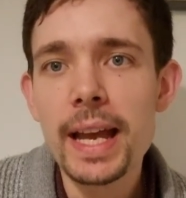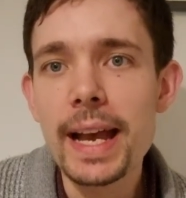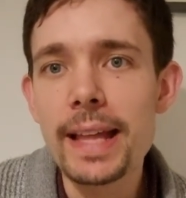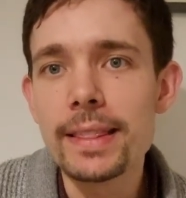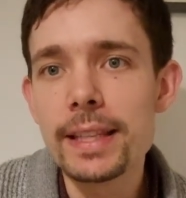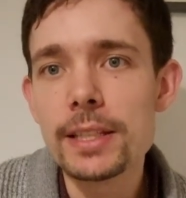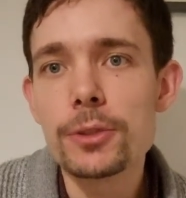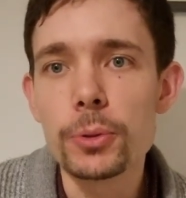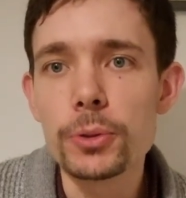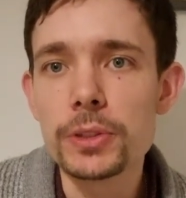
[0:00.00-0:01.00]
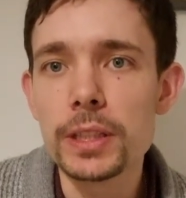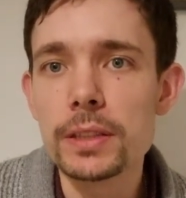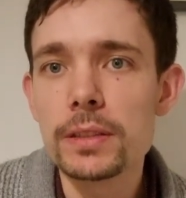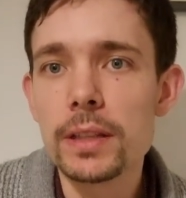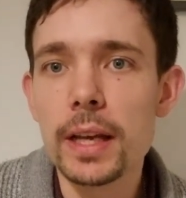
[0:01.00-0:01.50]
and these
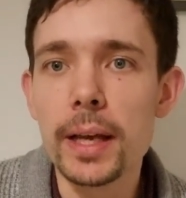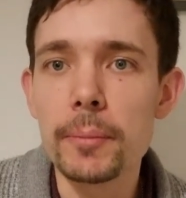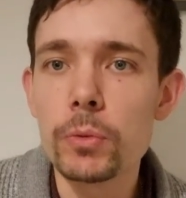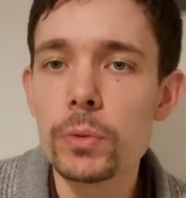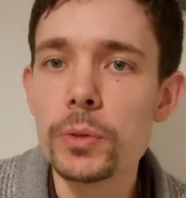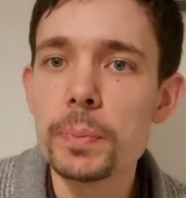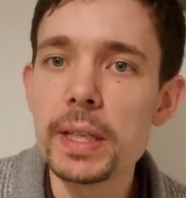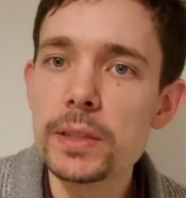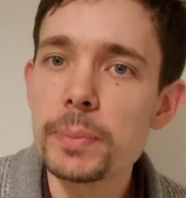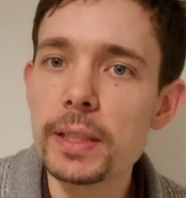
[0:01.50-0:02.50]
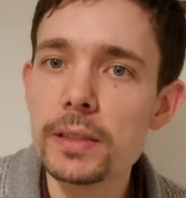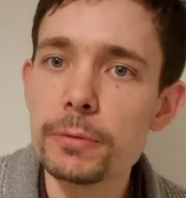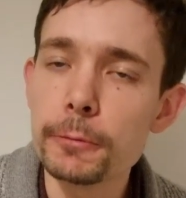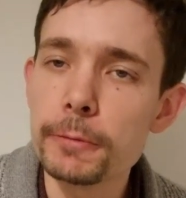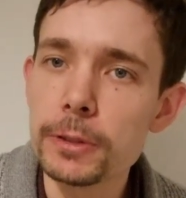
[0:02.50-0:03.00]
horses um, would be expected to
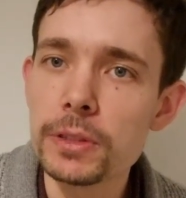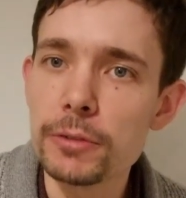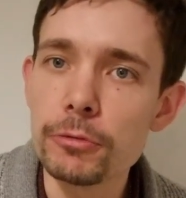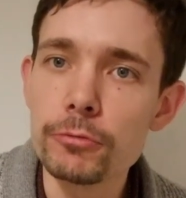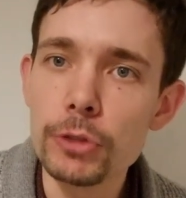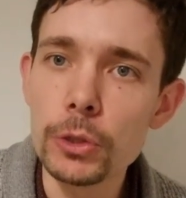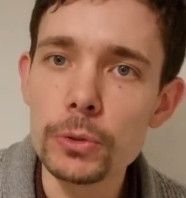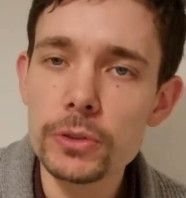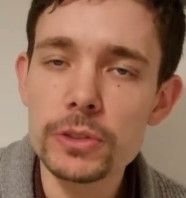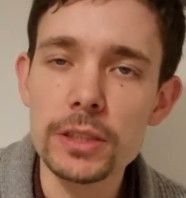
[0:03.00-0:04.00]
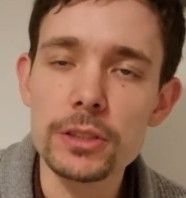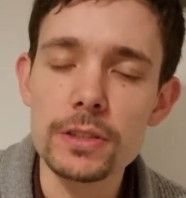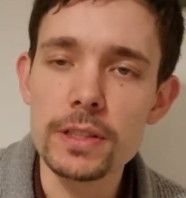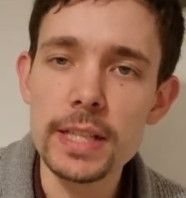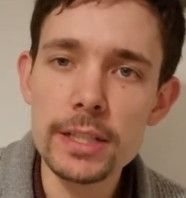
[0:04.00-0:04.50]
fulfill different roles, such as
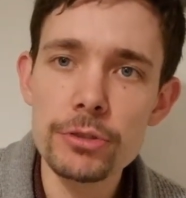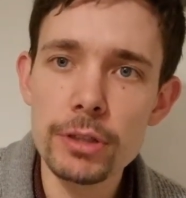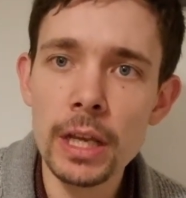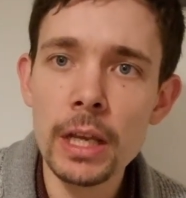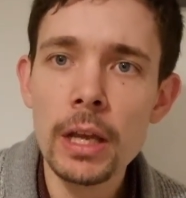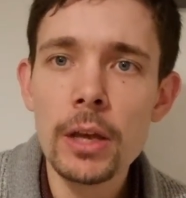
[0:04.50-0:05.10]
the destrier,